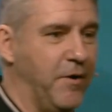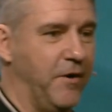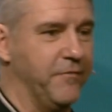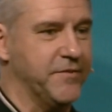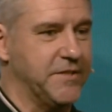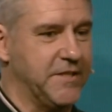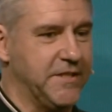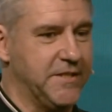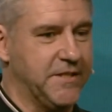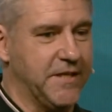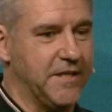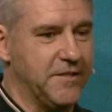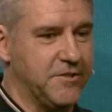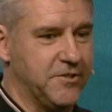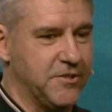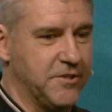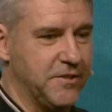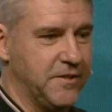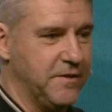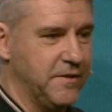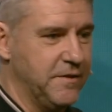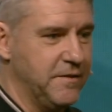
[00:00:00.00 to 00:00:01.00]
poverty
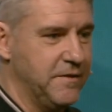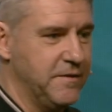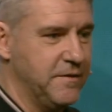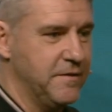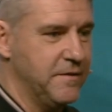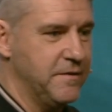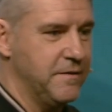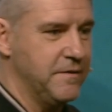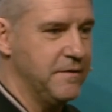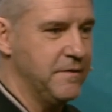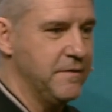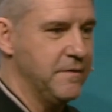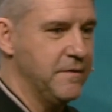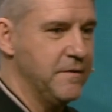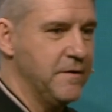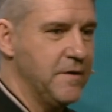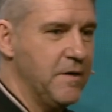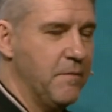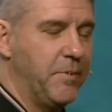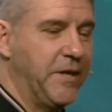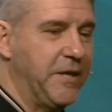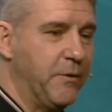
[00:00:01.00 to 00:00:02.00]
ditch,
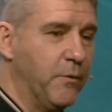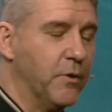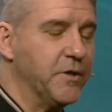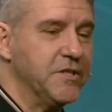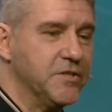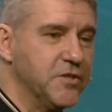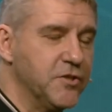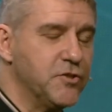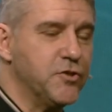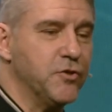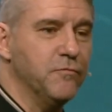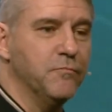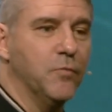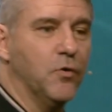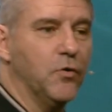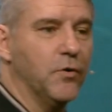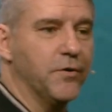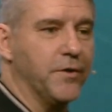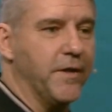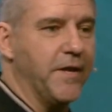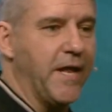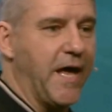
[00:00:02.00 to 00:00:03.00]
but he wanted to do
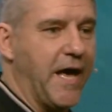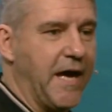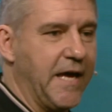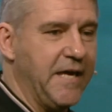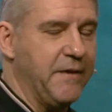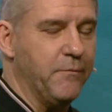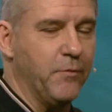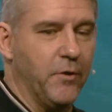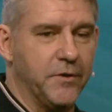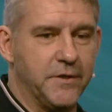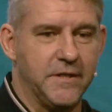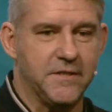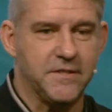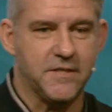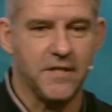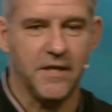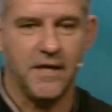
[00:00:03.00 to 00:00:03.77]
more than that. He wanted